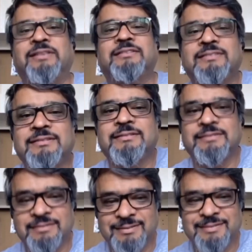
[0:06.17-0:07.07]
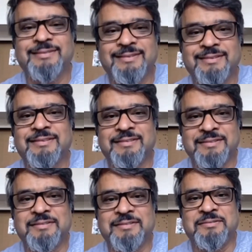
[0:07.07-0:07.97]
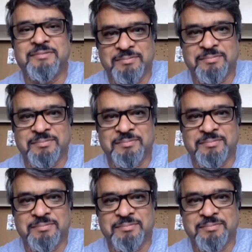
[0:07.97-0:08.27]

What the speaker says: Good, good, good. So this